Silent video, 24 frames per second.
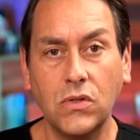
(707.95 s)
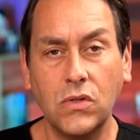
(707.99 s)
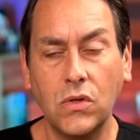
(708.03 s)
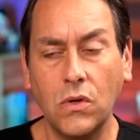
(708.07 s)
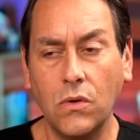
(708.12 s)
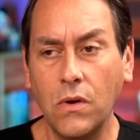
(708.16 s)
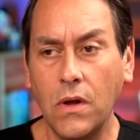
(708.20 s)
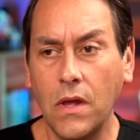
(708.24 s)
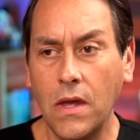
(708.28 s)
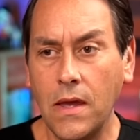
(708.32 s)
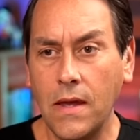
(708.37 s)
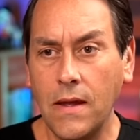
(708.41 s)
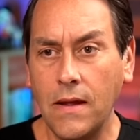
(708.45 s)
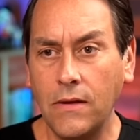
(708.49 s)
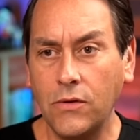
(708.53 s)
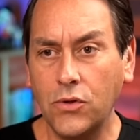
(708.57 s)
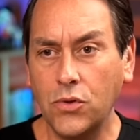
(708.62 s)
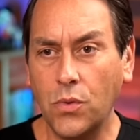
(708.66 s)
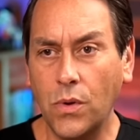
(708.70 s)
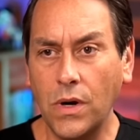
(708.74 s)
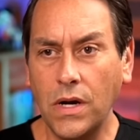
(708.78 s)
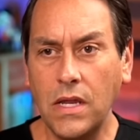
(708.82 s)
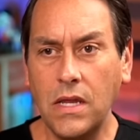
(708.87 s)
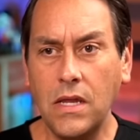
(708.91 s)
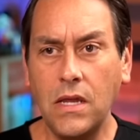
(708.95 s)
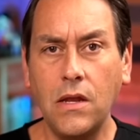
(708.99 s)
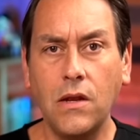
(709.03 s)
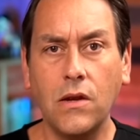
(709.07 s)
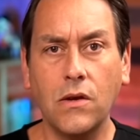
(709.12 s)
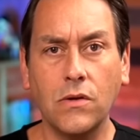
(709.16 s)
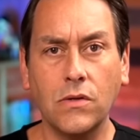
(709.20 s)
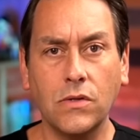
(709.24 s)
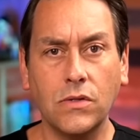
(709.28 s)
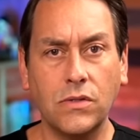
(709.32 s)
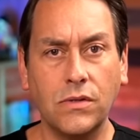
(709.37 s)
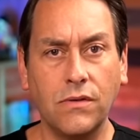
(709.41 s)
So 20
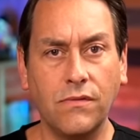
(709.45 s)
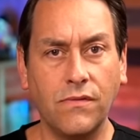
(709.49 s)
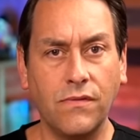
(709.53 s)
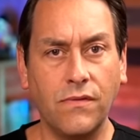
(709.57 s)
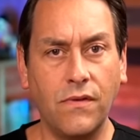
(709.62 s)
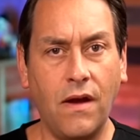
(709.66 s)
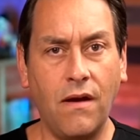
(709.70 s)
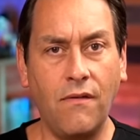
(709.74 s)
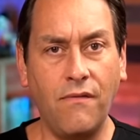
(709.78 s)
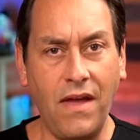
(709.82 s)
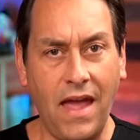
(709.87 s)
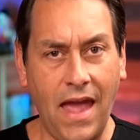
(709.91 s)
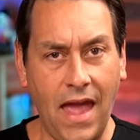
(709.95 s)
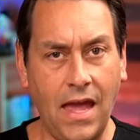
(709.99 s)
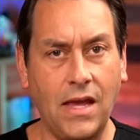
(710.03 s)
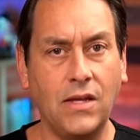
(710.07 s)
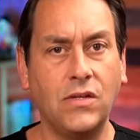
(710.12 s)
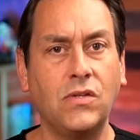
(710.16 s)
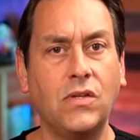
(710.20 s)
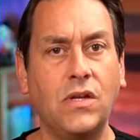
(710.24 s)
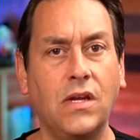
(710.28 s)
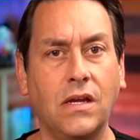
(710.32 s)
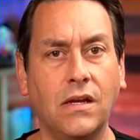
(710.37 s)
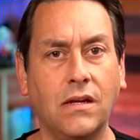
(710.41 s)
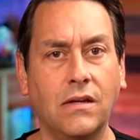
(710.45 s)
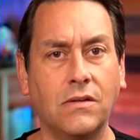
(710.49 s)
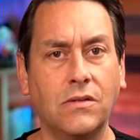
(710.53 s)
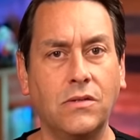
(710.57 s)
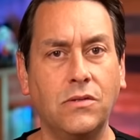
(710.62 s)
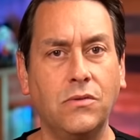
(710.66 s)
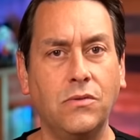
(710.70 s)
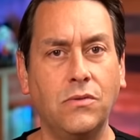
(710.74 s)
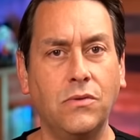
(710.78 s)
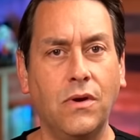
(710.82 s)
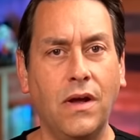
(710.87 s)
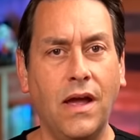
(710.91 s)
years of asking
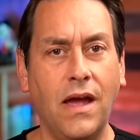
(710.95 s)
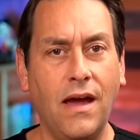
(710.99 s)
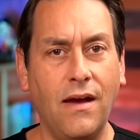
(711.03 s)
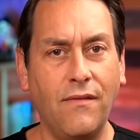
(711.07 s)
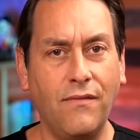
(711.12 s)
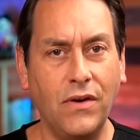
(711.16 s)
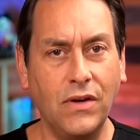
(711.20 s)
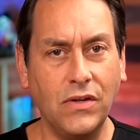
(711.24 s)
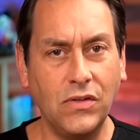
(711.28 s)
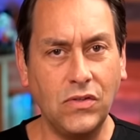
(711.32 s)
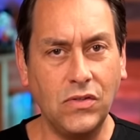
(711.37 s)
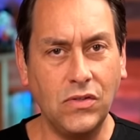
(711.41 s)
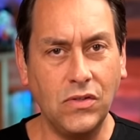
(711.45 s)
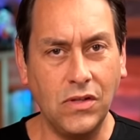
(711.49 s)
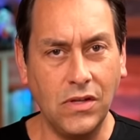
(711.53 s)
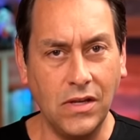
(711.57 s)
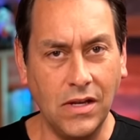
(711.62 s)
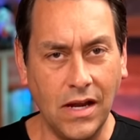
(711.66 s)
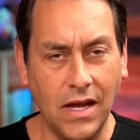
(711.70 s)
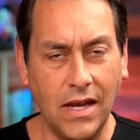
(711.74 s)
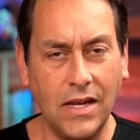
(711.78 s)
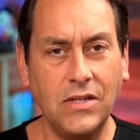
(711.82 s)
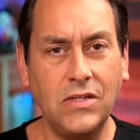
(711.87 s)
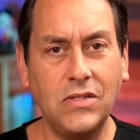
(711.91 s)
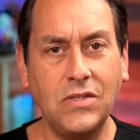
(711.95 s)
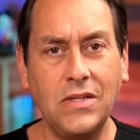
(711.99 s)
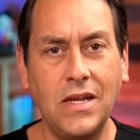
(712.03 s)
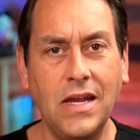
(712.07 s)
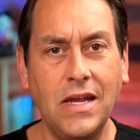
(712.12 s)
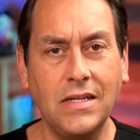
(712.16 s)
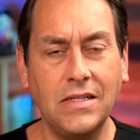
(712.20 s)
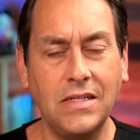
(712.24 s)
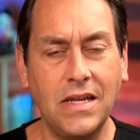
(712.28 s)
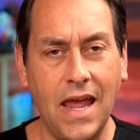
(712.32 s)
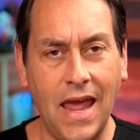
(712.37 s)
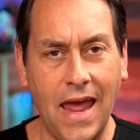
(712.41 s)
to have us, the United
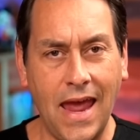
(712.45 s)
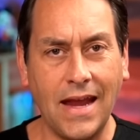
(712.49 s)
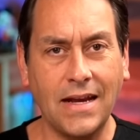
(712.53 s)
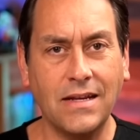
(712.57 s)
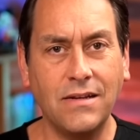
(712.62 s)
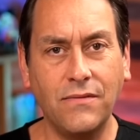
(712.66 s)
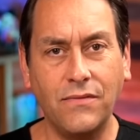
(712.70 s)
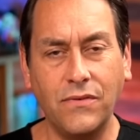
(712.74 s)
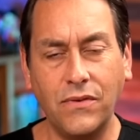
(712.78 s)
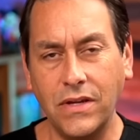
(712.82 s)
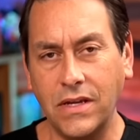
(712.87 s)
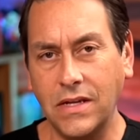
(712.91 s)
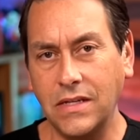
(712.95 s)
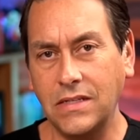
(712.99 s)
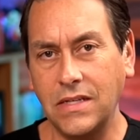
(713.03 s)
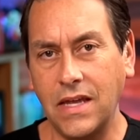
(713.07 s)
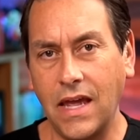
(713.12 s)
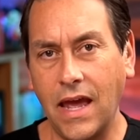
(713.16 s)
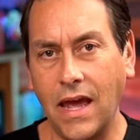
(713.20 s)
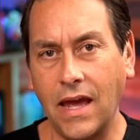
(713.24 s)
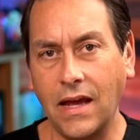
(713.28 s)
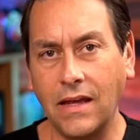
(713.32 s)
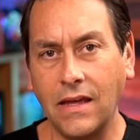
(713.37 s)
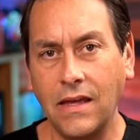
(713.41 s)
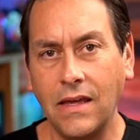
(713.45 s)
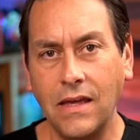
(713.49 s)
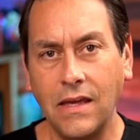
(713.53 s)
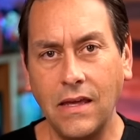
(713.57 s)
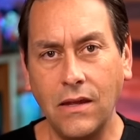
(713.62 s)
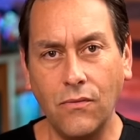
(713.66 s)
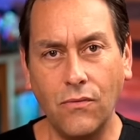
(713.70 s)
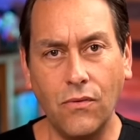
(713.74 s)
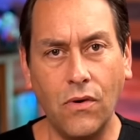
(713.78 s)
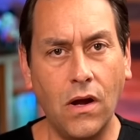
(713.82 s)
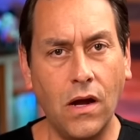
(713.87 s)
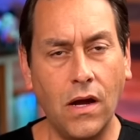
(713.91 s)
States, actively attack
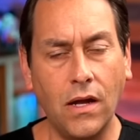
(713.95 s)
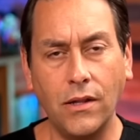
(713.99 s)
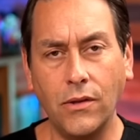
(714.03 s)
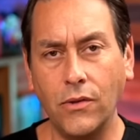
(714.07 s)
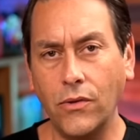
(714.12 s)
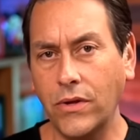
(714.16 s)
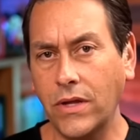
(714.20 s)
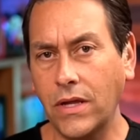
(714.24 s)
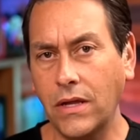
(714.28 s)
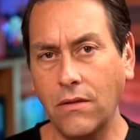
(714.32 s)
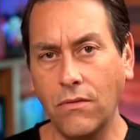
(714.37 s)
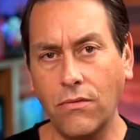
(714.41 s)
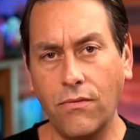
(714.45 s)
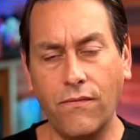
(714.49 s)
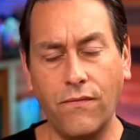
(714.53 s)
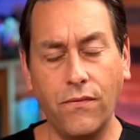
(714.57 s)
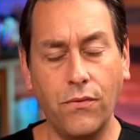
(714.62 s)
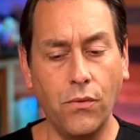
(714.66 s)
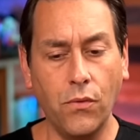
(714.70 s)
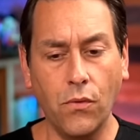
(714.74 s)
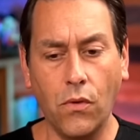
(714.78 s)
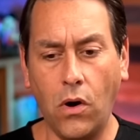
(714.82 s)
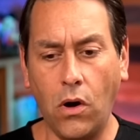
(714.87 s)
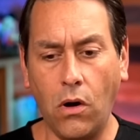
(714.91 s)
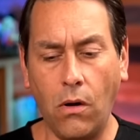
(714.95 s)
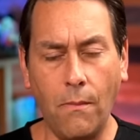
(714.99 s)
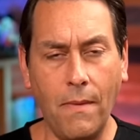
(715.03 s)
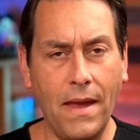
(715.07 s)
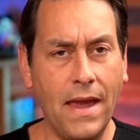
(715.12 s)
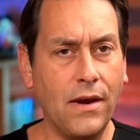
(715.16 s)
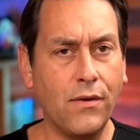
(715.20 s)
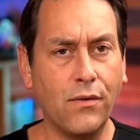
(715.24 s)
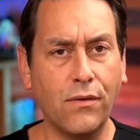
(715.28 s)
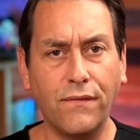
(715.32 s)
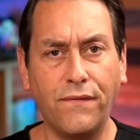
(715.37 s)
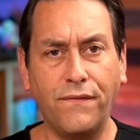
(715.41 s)
Iran, looking through all
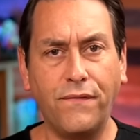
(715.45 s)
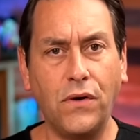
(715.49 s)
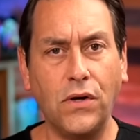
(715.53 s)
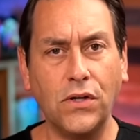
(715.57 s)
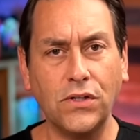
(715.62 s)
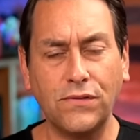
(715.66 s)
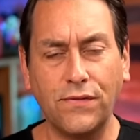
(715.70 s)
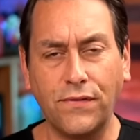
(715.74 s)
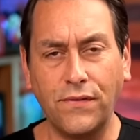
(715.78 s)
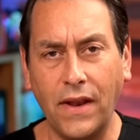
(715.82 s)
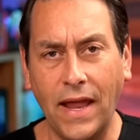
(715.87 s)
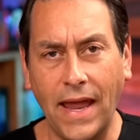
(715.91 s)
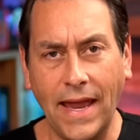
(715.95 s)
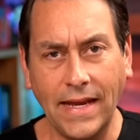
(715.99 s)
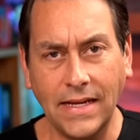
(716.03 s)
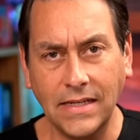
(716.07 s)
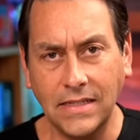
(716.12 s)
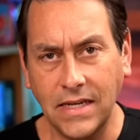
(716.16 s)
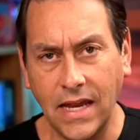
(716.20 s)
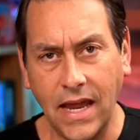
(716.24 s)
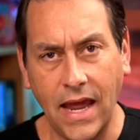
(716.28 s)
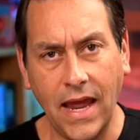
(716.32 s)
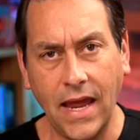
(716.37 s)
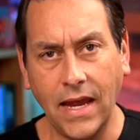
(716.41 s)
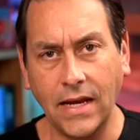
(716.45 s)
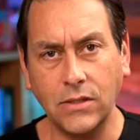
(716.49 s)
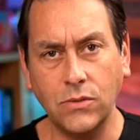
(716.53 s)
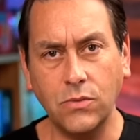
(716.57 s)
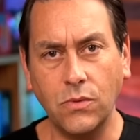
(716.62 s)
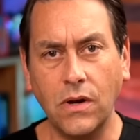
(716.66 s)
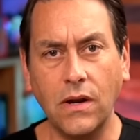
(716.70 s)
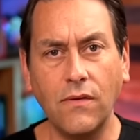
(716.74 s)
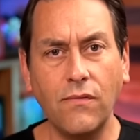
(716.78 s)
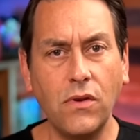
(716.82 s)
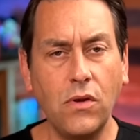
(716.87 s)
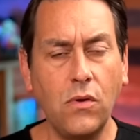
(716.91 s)
manner of false flag attacks,
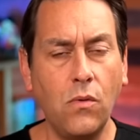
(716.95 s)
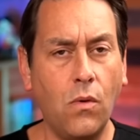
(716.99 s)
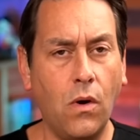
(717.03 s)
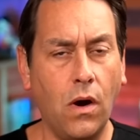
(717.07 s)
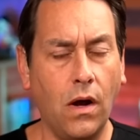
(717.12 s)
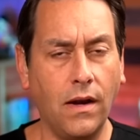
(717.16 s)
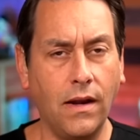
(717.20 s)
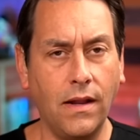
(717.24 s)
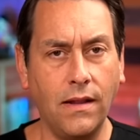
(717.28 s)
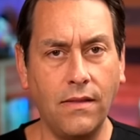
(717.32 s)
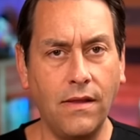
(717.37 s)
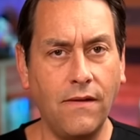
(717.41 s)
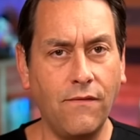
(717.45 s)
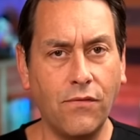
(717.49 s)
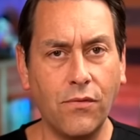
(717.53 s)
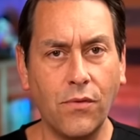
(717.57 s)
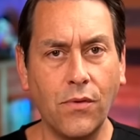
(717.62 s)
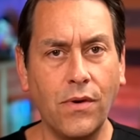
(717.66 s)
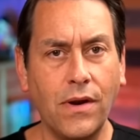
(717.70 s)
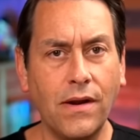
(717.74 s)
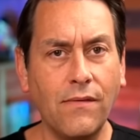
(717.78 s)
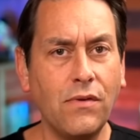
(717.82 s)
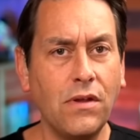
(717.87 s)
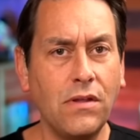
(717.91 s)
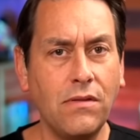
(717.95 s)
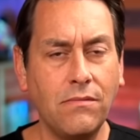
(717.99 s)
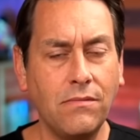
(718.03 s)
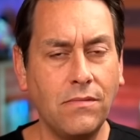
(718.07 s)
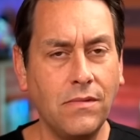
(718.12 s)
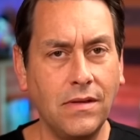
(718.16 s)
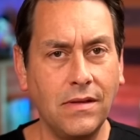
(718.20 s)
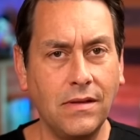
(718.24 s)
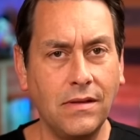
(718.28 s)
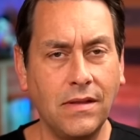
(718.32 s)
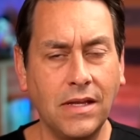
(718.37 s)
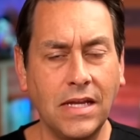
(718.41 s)
whatever you want. They've thrown
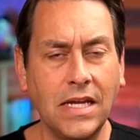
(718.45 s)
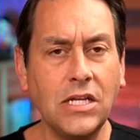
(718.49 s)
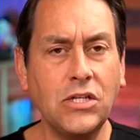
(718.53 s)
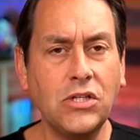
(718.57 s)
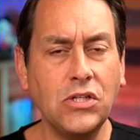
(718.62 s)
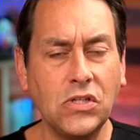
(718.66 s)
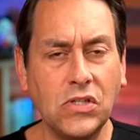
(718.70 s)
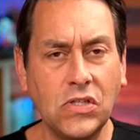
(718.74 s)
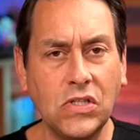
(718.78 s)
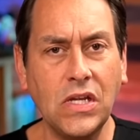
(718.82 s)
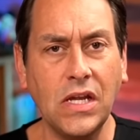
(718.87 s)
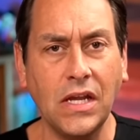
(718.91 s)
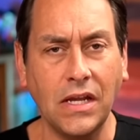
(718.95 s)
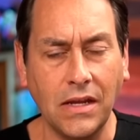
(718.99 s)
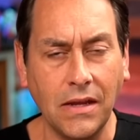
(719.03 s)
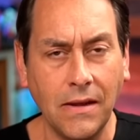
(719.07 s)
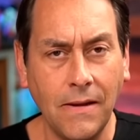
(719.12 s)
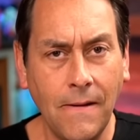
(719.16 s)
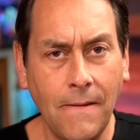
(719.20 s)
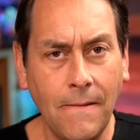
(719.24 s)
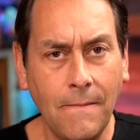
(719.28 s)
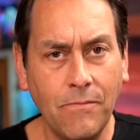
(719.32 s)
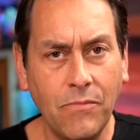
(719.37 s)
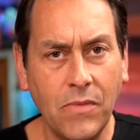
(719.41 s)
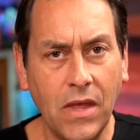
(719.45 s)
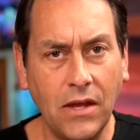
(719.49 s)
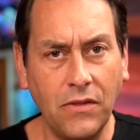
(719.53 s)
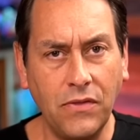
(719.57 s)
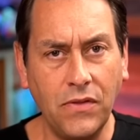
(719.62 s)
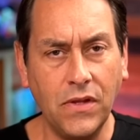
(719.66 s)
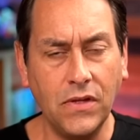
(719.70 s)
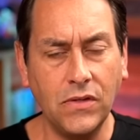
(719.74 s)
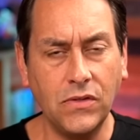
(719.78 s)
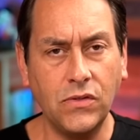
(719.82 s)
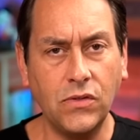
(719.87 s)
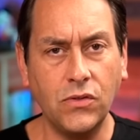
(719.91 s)
the kitchen sink at
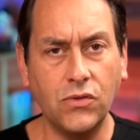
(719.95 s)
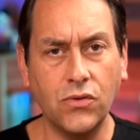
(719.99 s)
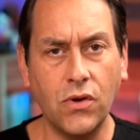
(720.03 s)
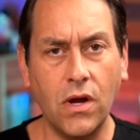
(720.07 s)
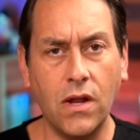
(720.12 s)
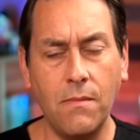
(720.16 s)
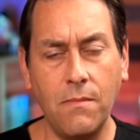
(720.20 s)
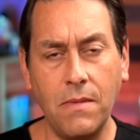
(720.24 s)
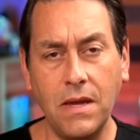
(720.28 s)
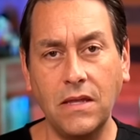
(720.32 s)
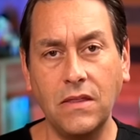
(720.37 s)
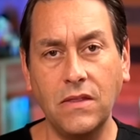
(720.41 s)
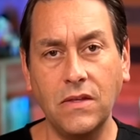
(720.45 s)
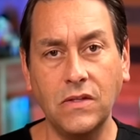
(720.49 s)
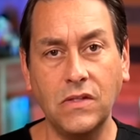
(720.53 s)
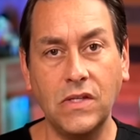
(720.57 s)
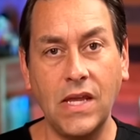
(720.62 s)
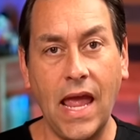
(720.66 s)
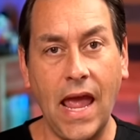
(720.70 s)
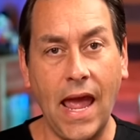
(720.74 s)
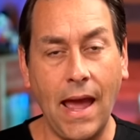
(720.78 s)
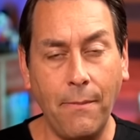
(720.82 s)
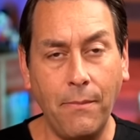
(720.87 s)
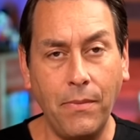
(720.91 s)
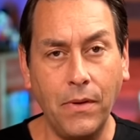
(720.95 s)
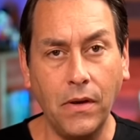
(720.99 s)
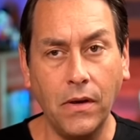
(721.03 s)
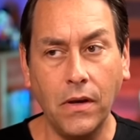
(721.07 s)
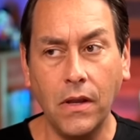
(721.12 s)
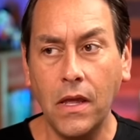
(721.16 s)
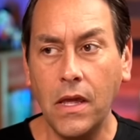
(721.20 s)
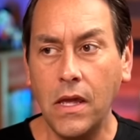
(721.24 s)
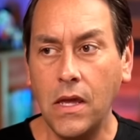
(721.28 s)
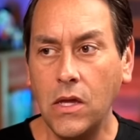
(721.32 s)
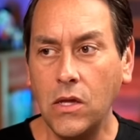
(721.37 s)
this to try to make this happen.